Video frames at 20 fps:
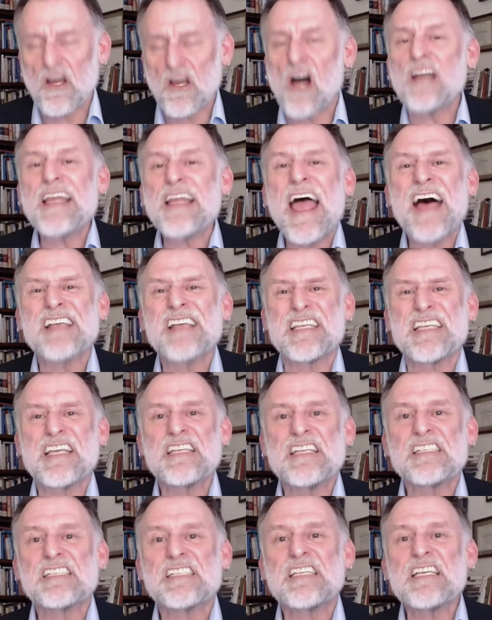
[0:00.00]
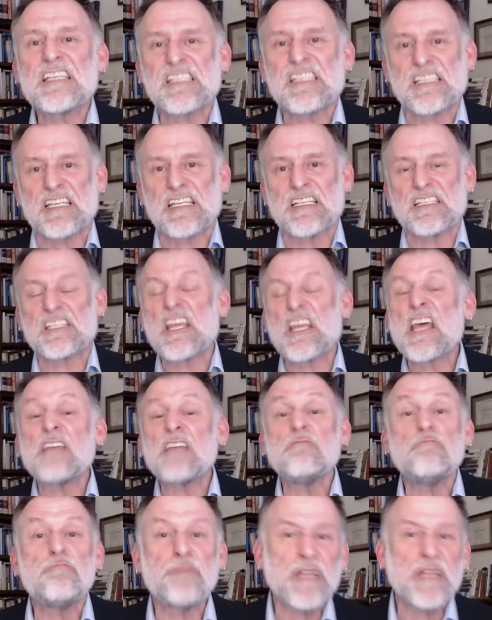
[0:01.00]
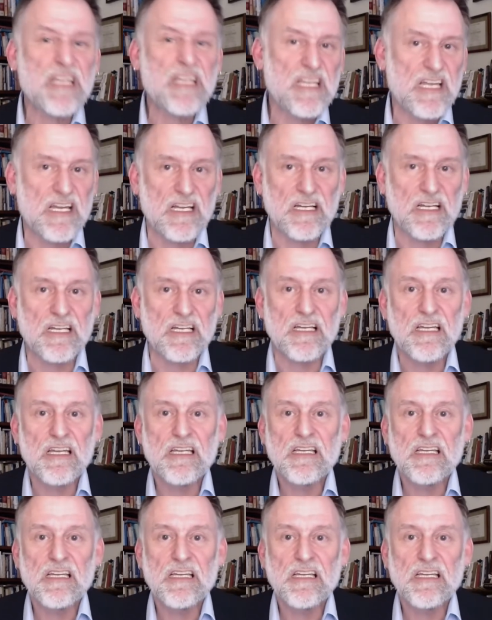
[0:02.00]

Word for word: God has existence and being